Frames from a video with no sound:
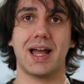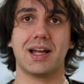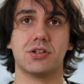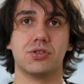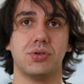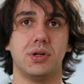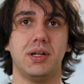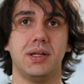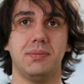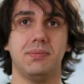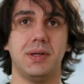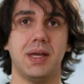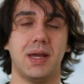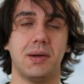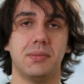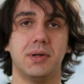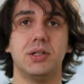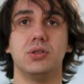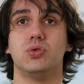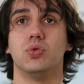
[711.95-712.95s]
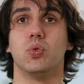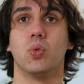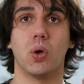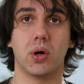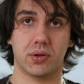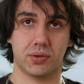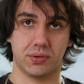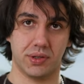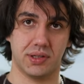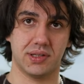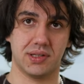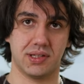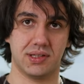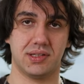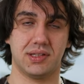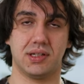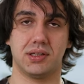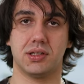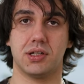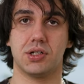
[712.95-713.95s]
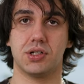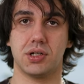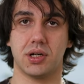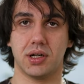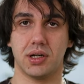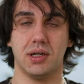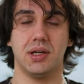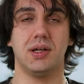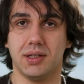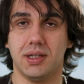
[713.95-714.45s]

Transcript: actually be able to work with the signature.